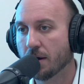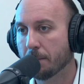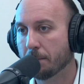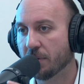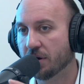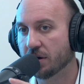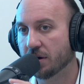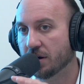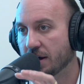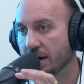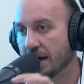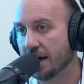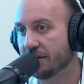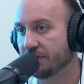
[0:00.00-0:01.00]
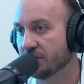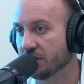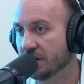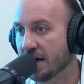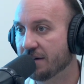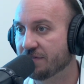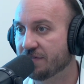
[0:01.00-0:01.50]
But after
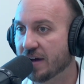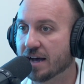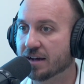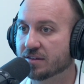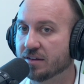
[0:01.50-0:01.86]
that fact,